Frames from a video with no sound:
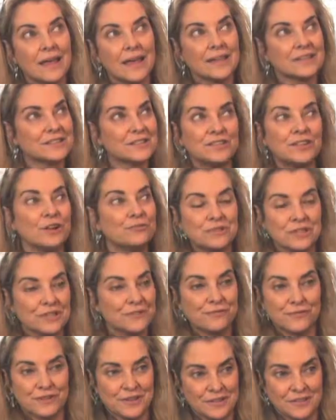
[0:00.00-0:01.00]
It's no
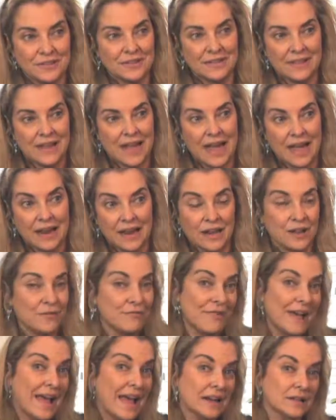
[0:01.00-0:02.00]
different than that. And
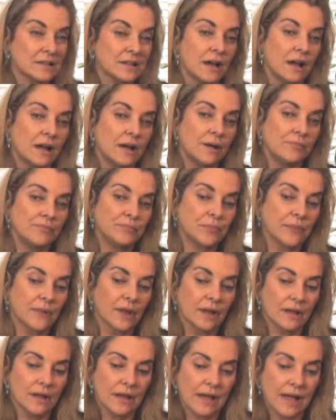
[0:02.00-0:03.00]
in fact,
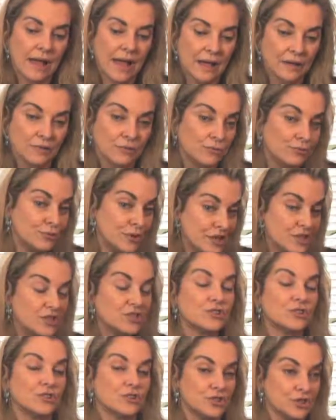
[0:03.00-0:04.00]

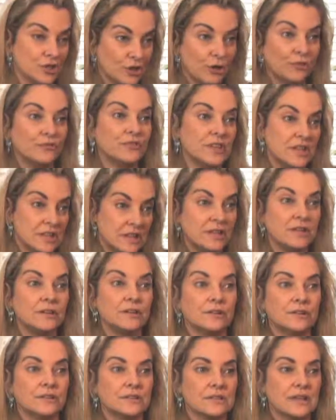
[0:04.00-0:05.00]
researching over the
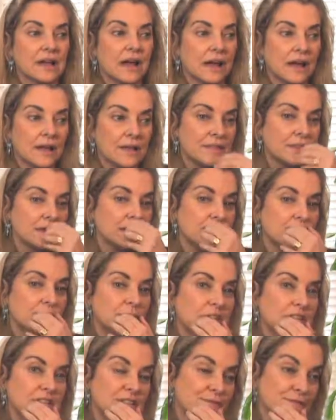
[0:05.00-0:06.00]
years
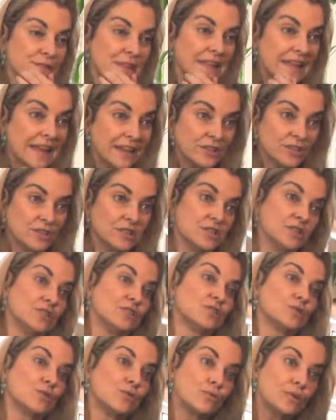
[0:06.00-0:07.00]
the different legends
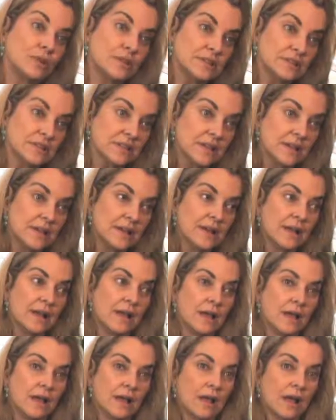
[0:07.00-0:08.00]
and stories
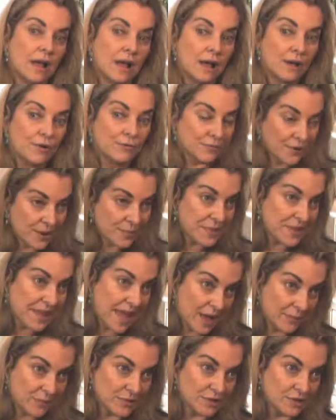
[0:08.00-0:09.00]
from
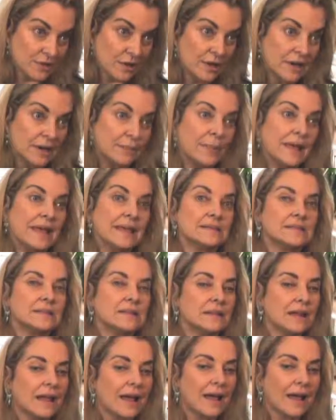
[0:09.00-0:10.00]
the Amazon
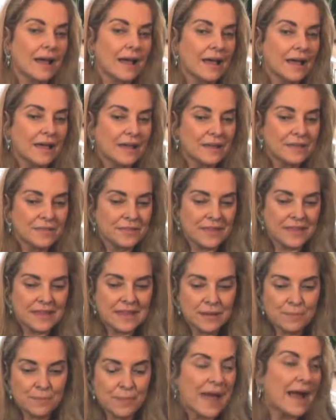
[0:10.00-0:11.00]
basin,
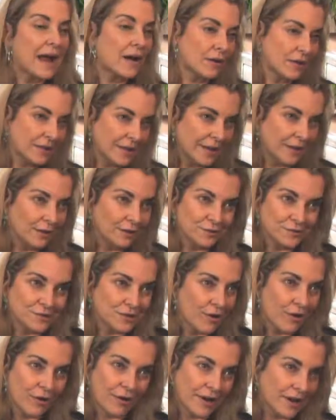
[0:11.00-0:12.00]
the
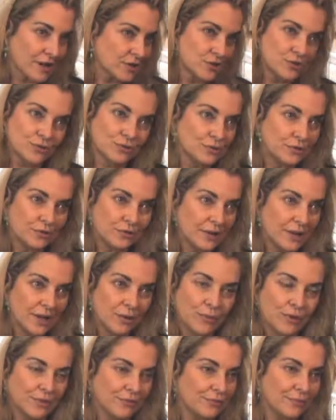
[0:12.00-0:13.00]
parallels are
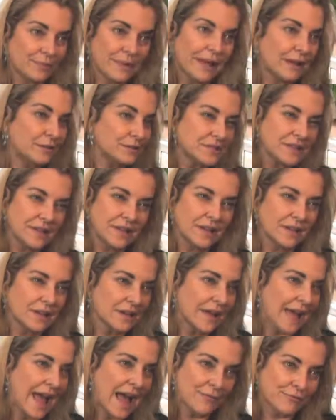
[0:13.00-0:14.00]
extraordinary with
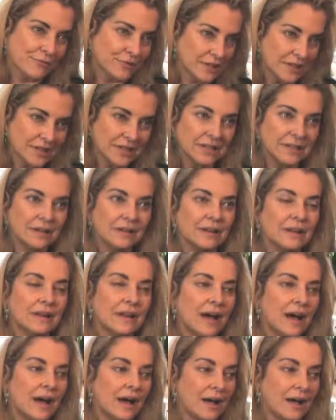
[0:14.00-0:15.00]
Celtic, African,